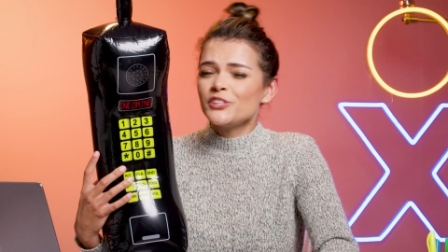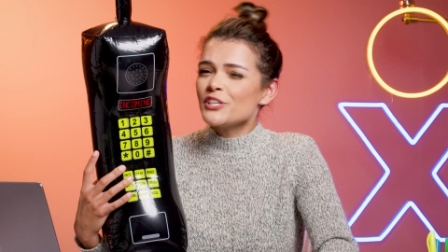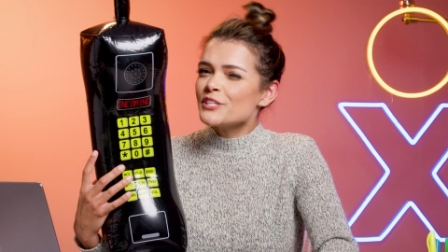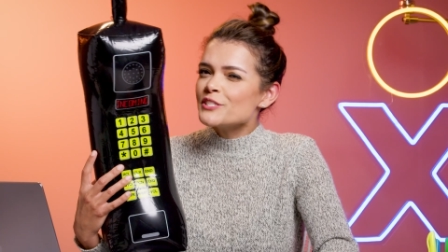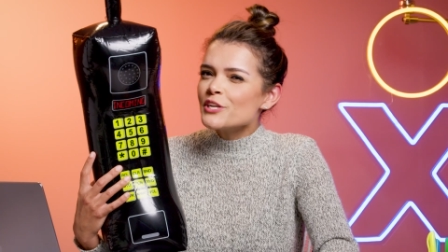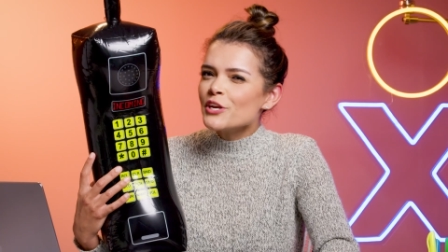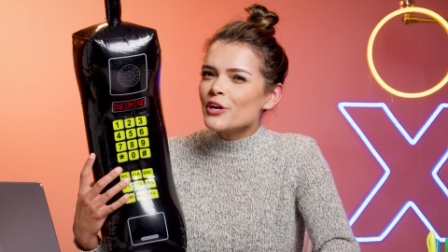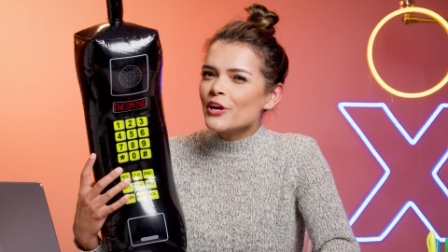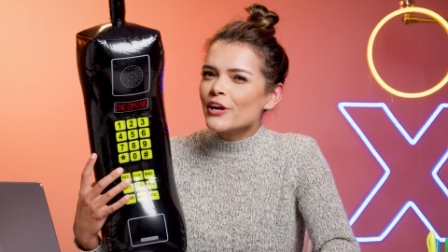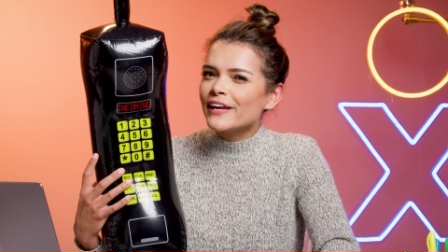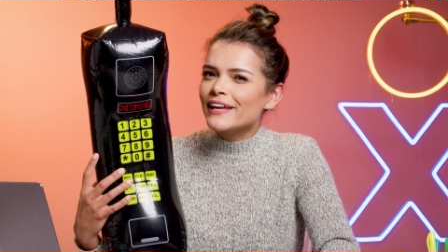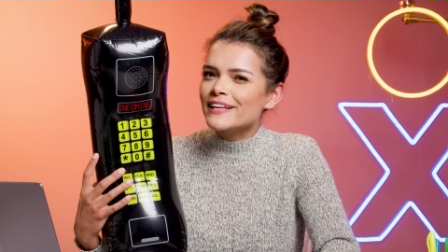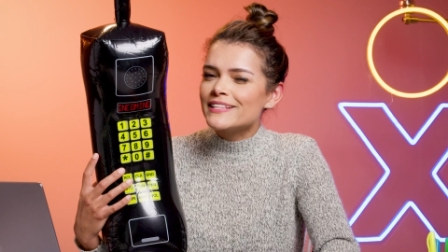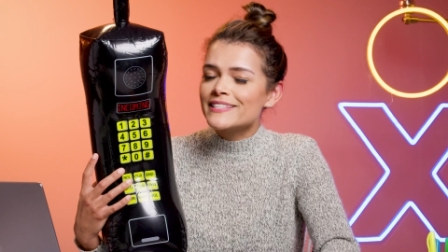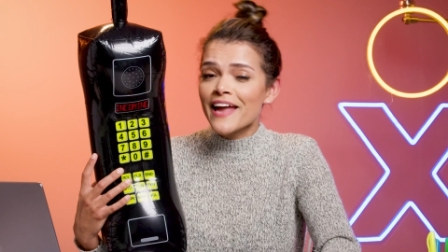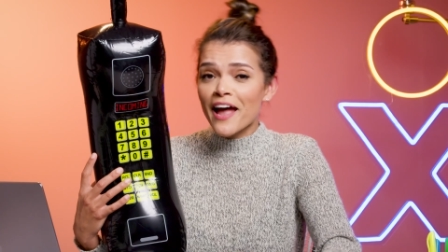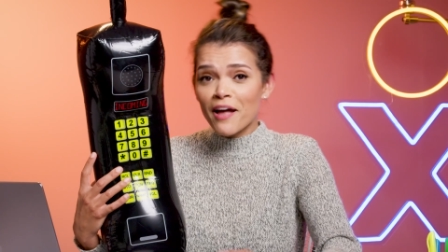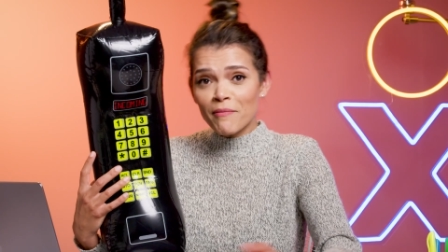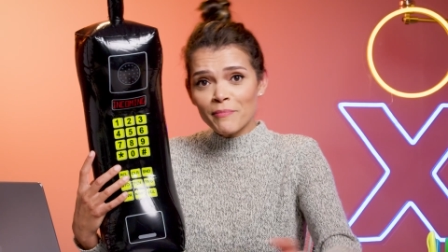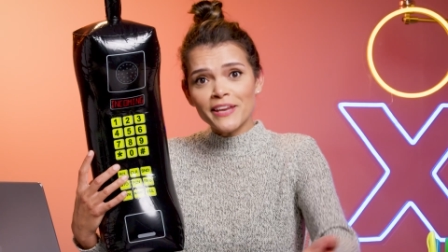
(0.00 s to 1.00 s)
Just curious,
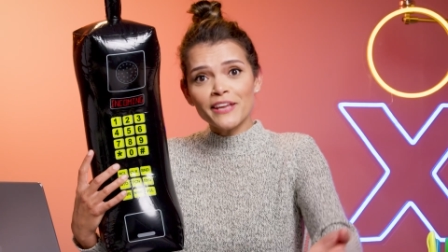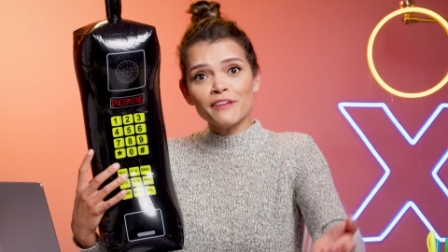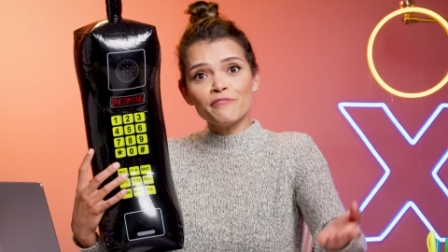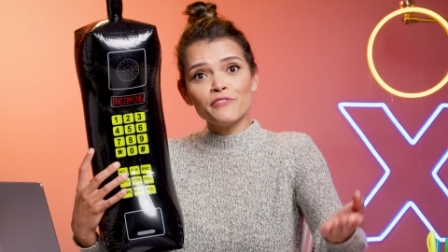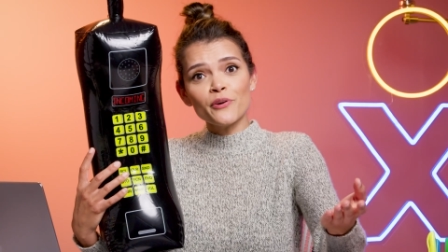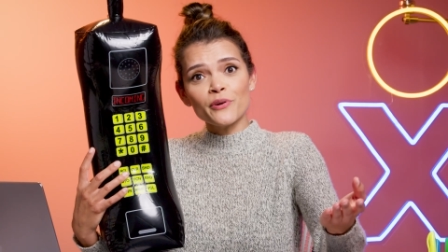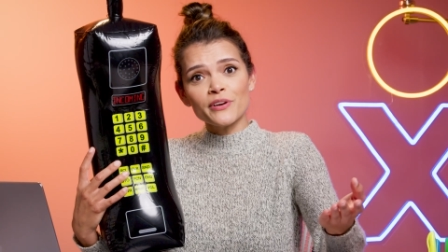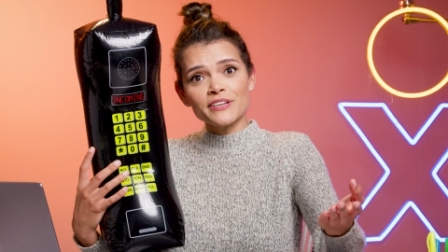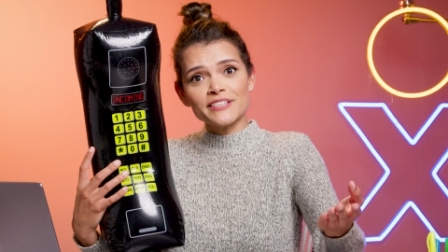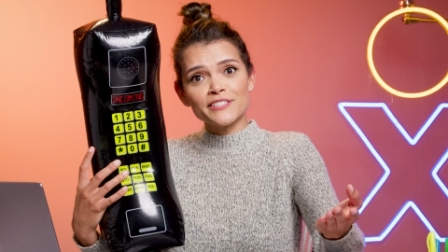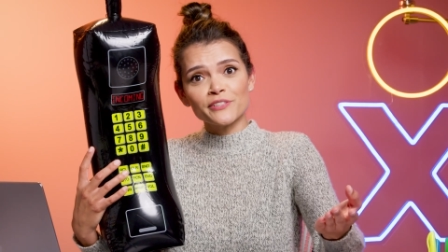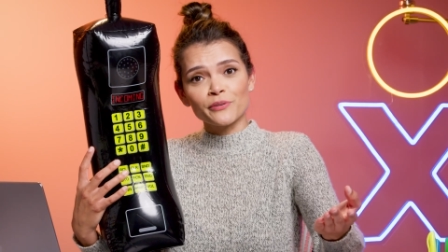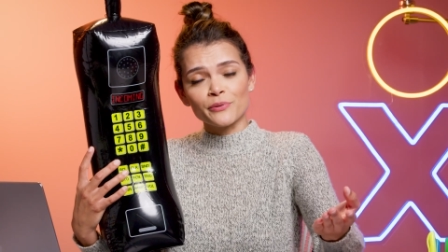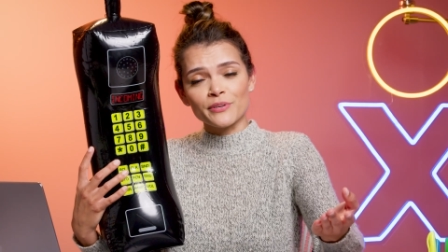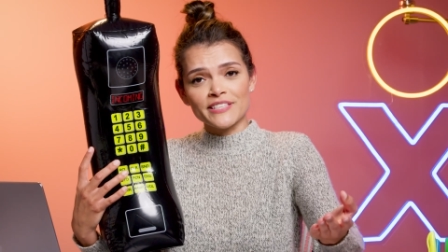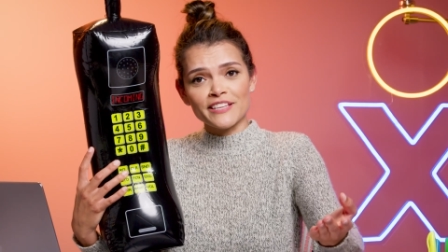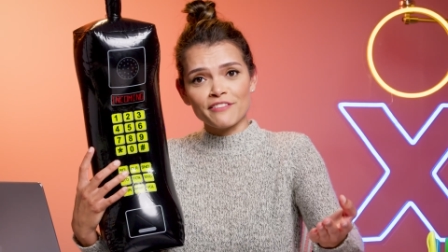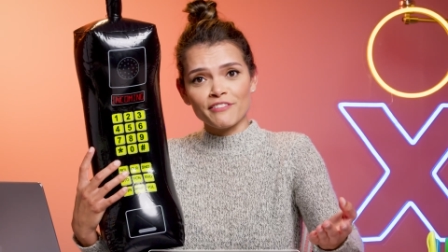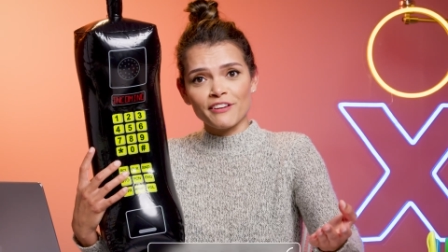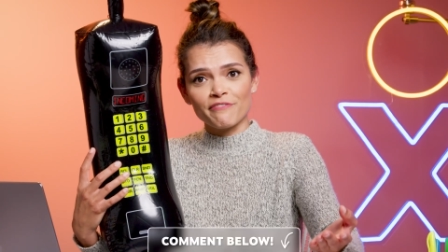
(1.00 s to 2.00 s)
how many of you are still
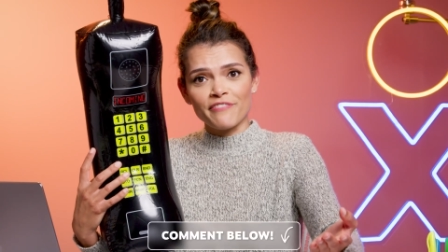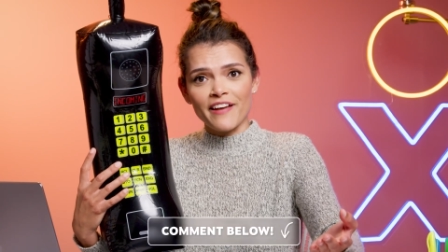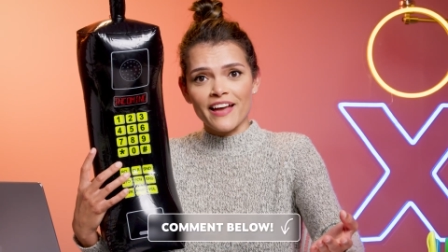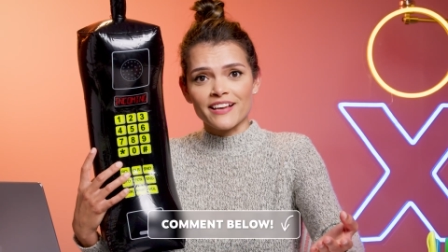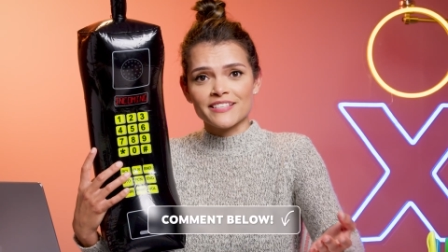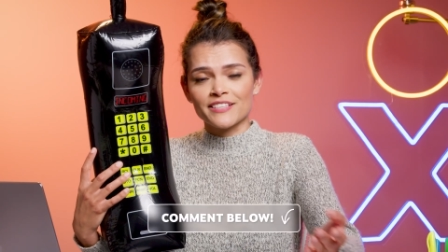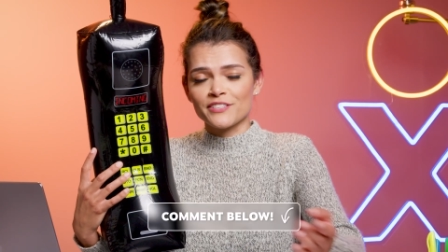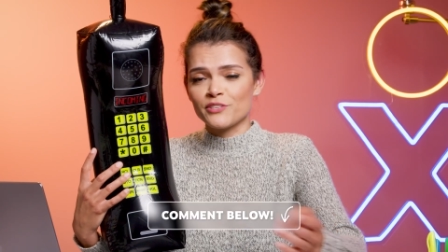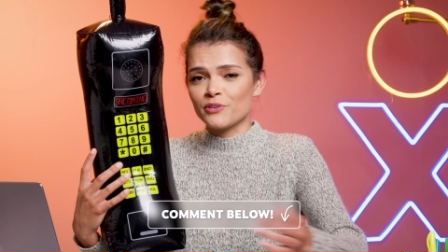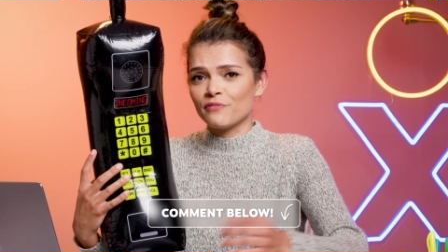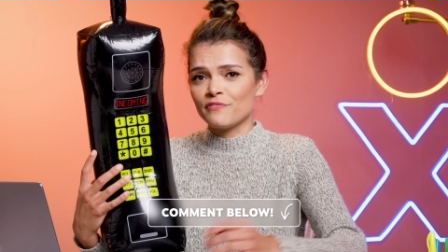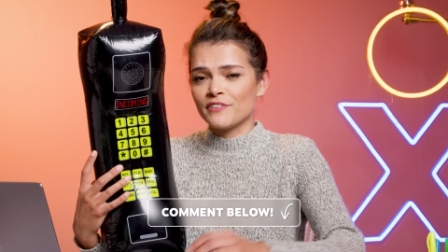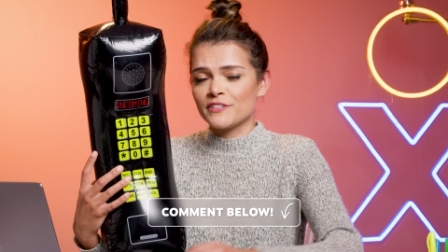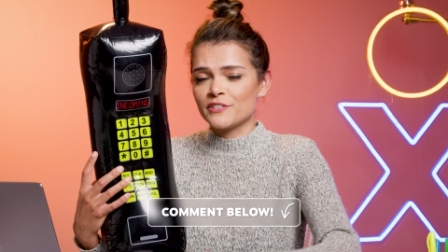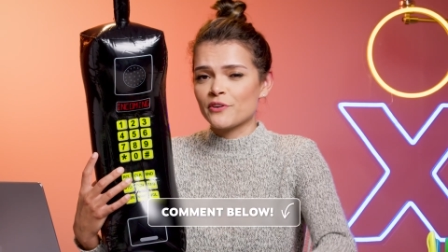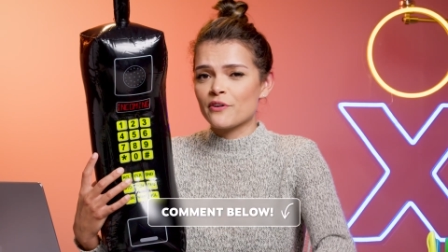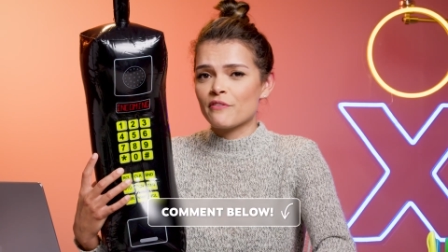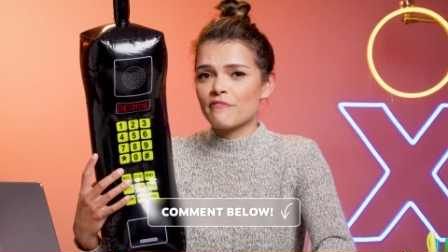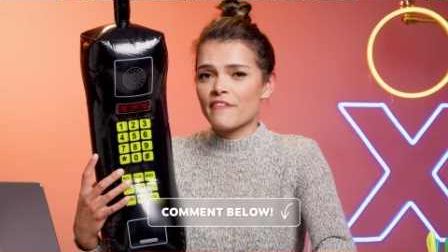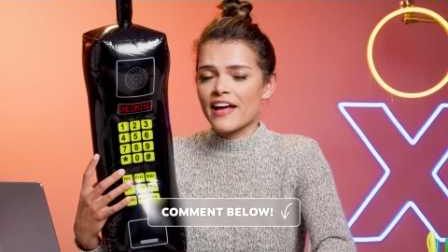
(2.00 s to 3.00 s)
receiving faxes to a
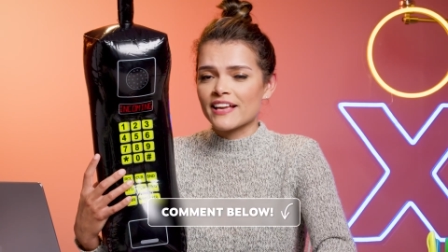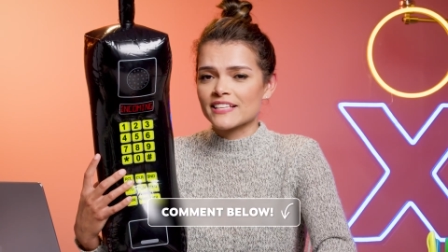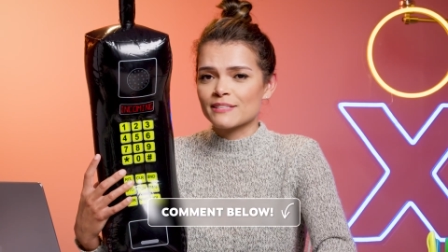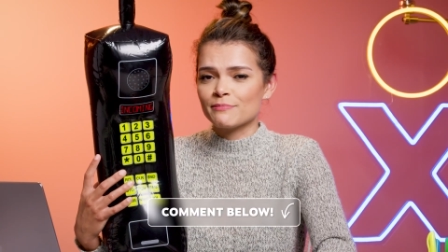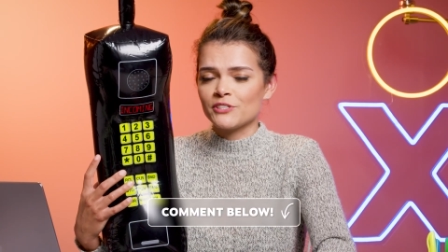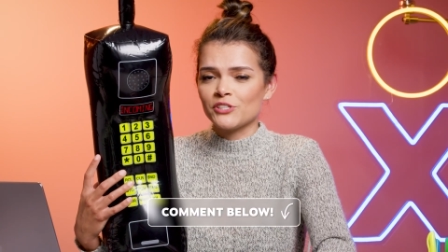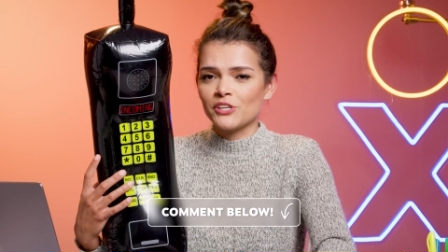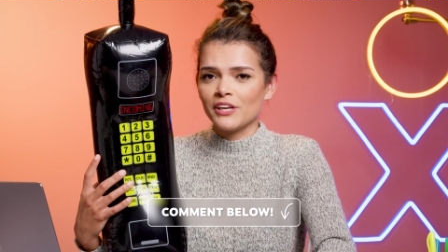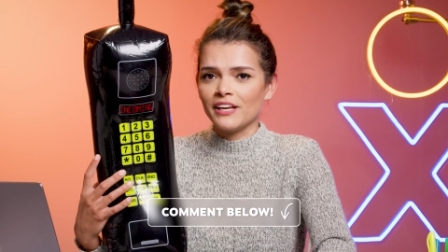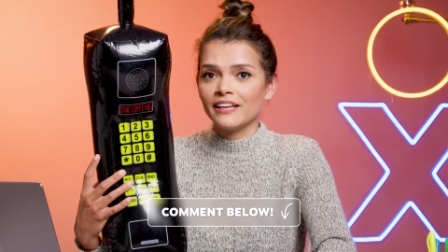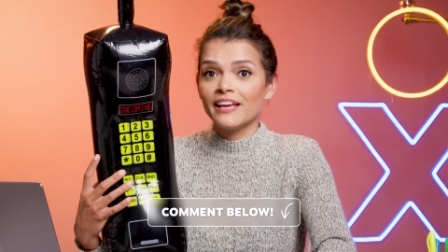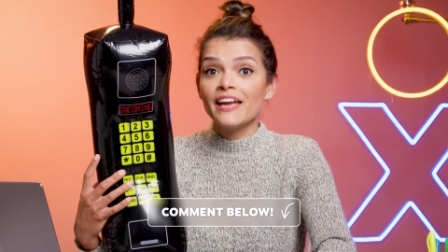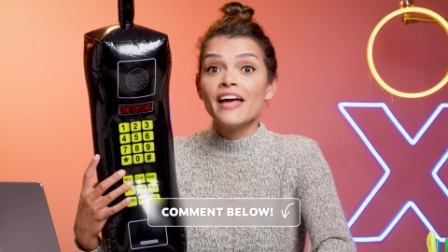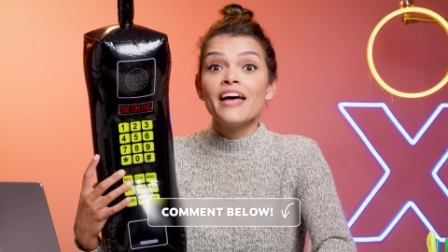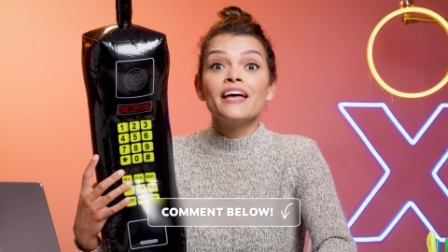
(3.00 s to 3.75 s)
physical fax machine?